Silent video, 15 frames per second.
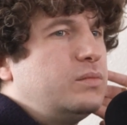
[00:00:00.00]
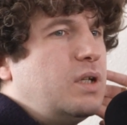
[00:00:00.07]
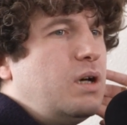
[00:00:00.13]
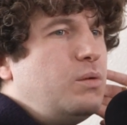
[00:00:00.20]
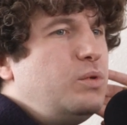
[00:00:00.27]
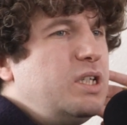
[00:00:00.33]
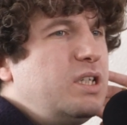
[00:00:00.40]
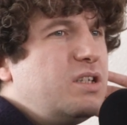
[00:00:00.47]

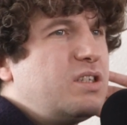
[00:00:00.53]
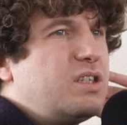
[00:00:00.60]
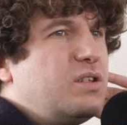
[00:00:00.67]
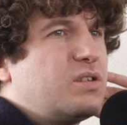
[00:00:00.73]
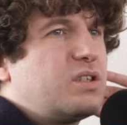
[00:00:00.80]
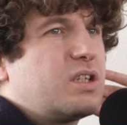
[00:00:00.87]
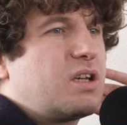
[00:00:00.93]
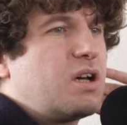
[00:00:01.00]
And we just
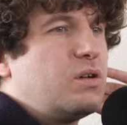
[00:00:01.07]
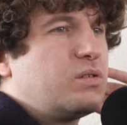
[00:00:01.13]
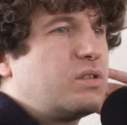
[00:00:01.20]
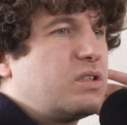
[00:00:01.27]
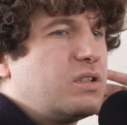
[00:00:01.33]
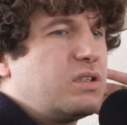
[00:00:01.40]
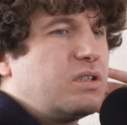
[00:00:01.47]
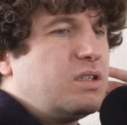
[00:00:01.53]
used to go
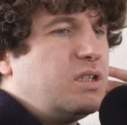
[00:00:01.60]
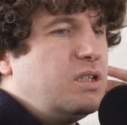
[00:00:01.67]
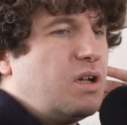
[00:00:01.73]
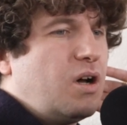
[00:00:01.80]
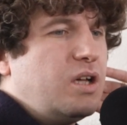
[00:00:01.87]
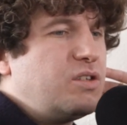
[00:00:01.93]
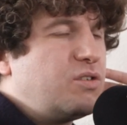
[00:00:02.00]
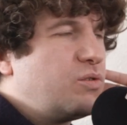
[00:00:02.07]
to
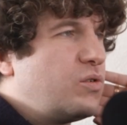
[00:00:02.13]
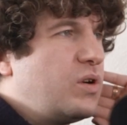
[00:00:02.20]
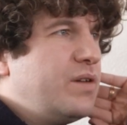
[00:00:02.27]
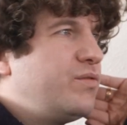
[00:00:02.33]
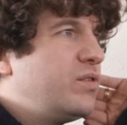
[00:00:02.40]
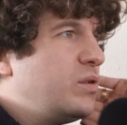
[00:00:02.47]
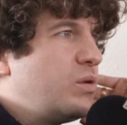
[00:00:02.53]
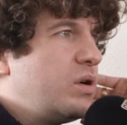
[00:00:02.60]
I saw
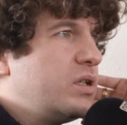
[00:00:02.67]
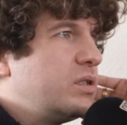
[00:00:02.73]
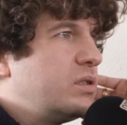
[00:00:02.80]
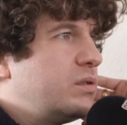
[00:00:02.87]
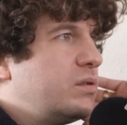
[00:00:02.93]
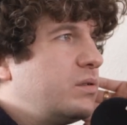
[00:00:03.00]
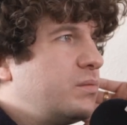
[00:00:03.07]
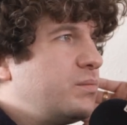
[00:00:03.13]

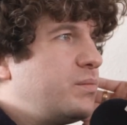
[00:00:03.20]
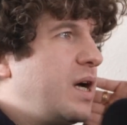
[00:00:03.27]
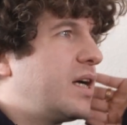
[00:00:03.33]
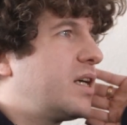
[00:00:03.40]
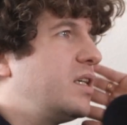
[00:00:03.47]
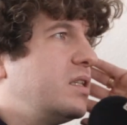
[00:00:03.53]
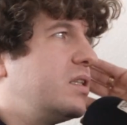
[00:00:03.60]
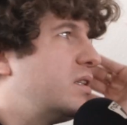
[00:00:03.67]
everyone
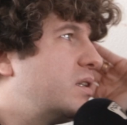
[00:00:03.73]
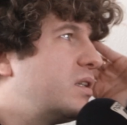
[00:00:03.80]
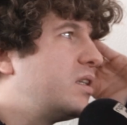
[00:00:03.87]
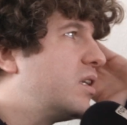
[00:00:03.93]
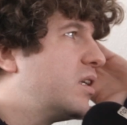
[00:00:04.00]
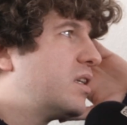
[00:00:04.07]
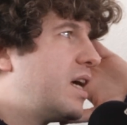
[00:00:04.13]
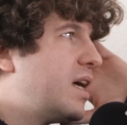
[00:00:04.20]
back in
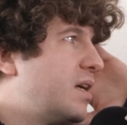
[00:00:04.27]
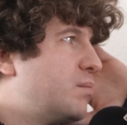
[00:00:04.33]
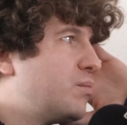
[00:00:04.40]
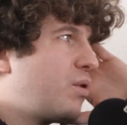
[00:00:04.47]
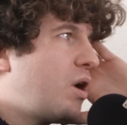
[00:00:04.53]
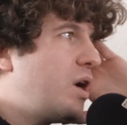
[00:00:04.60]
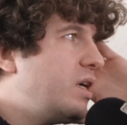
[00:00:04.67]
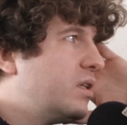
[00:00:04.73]
the day in
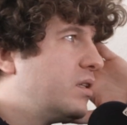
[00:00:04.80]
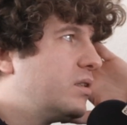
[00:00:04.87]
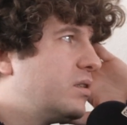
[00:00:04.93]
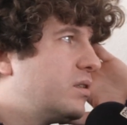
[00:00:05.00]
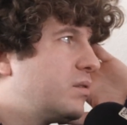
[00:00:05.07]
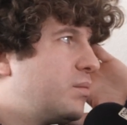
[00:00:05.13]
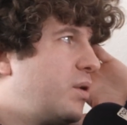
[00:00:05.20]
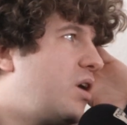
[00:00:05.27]
Brighton
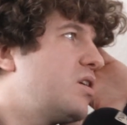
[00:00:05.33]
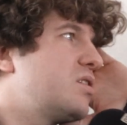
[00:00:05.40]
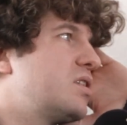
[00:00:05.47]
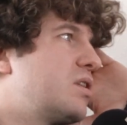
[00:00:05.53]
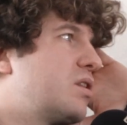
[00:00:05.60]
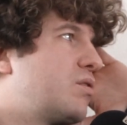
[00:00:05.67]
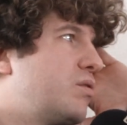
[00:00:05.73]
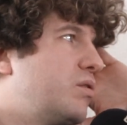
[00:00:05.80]

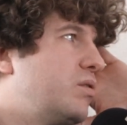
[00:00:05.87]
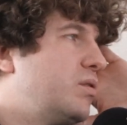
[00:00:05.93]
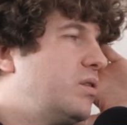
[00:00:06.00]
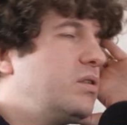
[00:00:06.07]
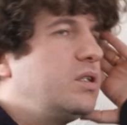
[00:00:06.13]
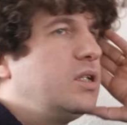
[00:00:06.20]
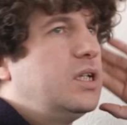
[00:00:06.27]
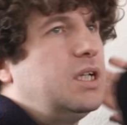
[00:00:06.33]
passing through, and